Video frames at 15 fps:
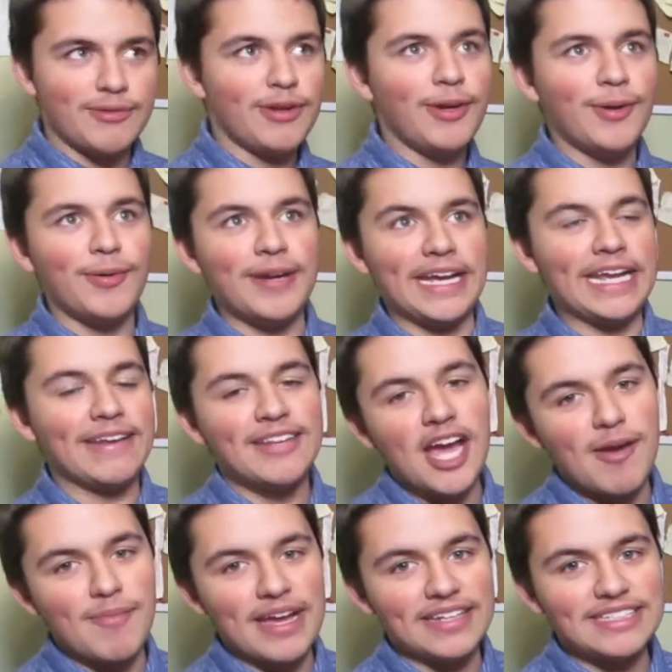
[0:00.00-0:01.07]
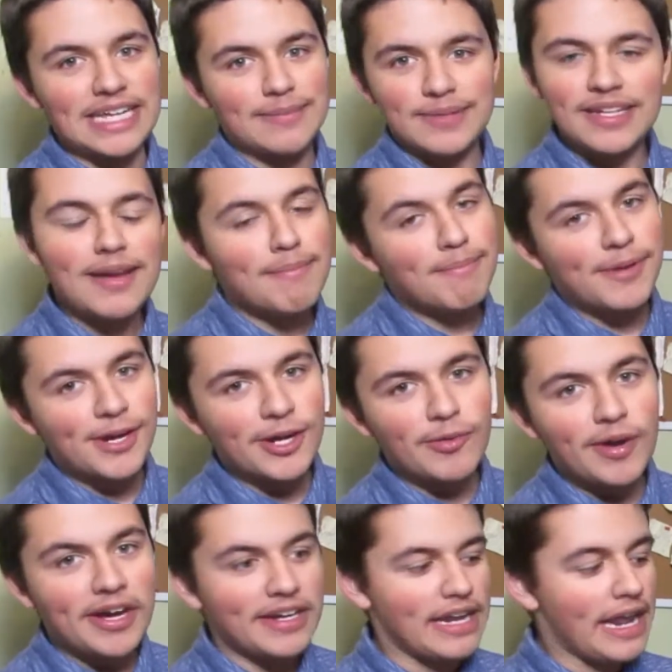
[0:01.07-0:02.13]
oh wait, not Matt Damon, Mark
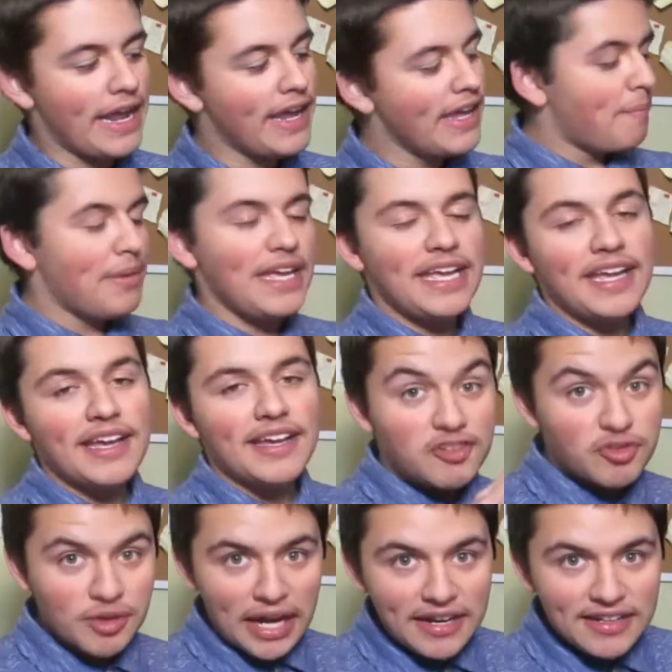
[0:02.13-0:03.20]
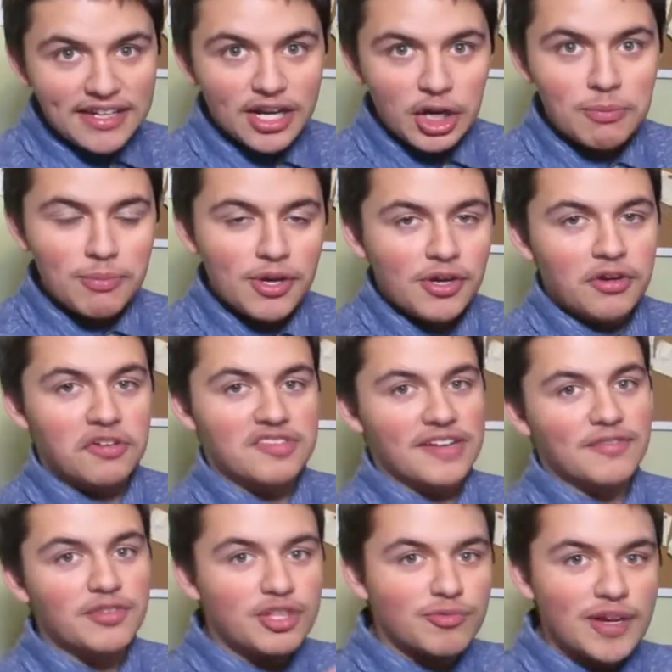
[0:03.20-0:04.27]
Watney, be stranded on Mars
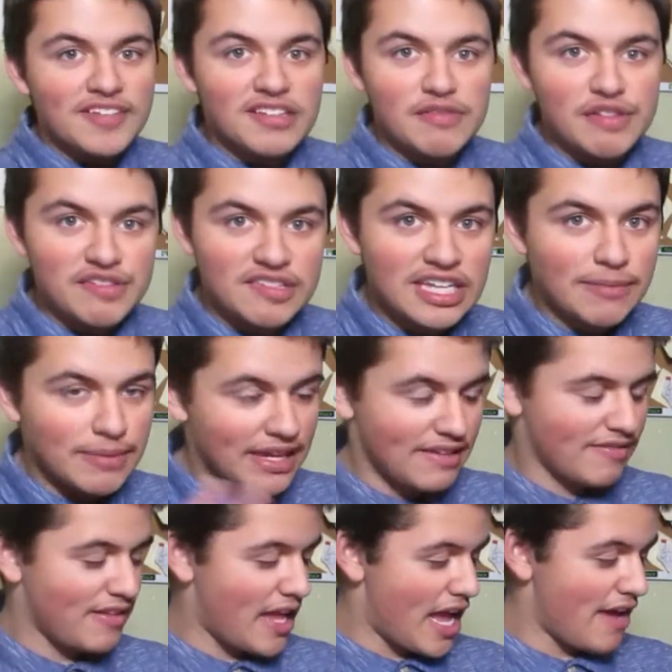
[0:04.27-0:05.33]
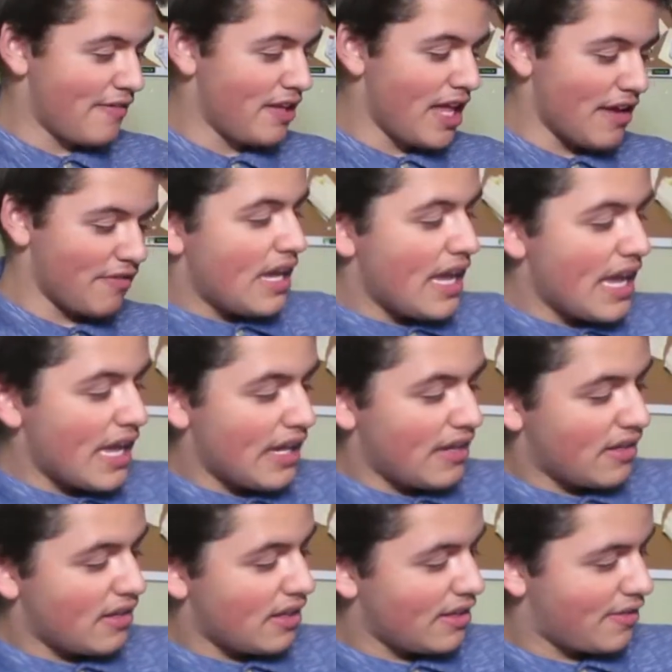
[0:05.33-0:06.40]
after the rest of his team have left.
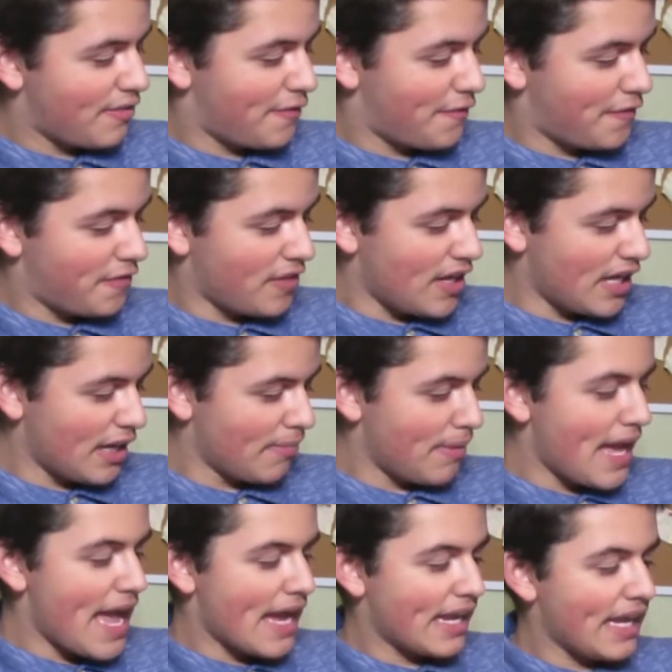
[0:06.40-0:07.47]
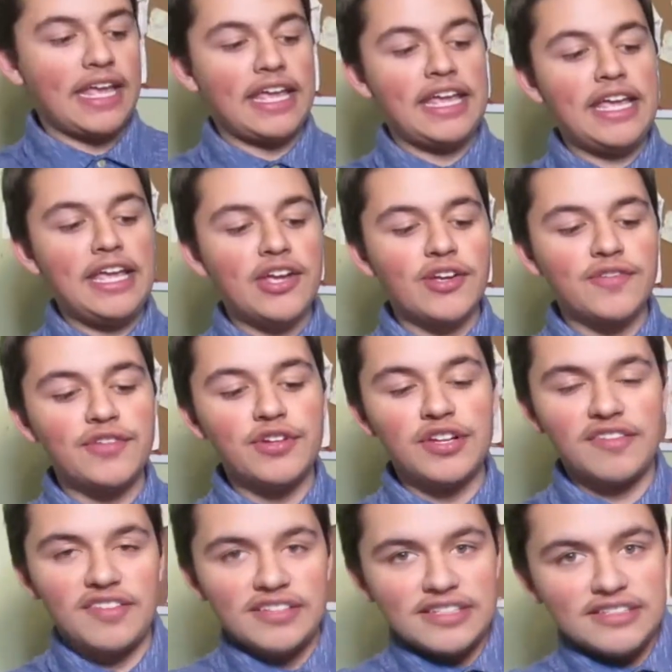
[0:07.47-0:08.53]
And he's flying back. Here, if you can
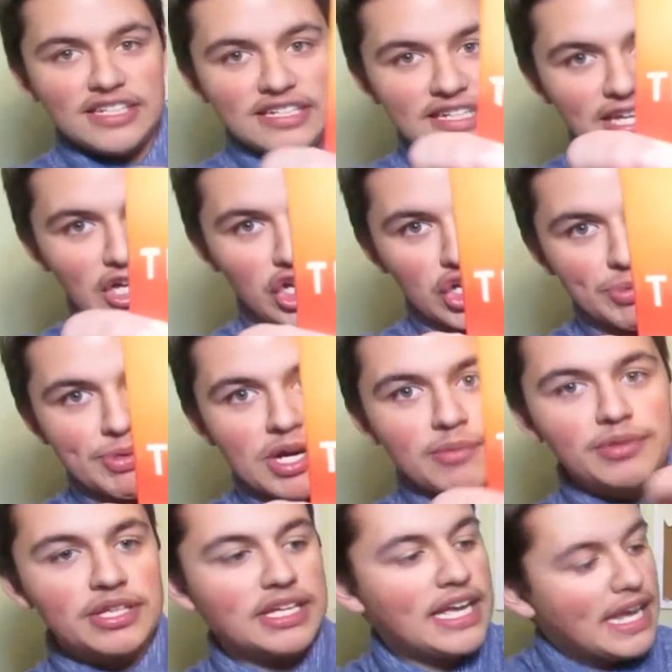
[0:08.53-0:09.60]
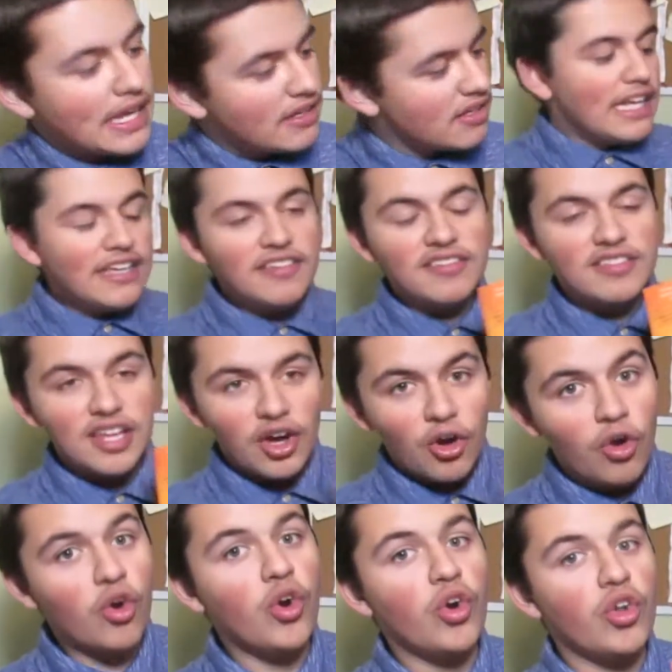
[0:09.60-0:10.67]
see the detail, you probably can't, is the
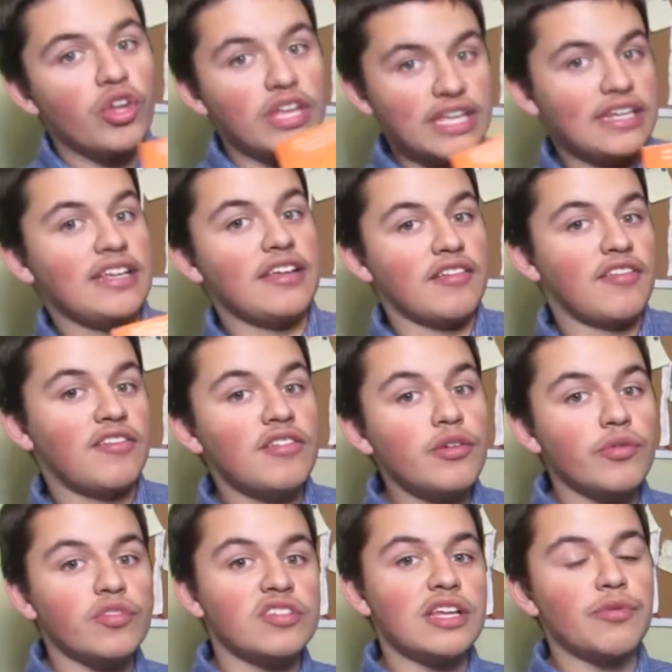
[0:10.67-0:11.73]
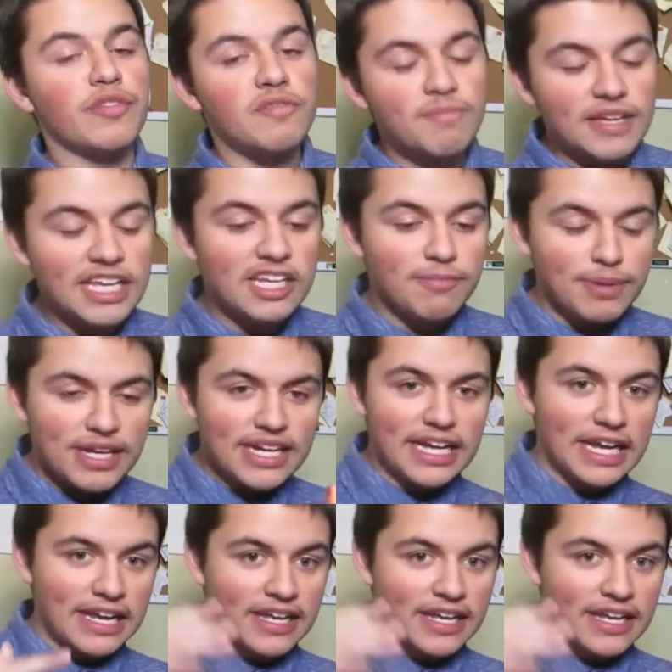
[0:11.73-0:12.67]
hole in his suit that was made by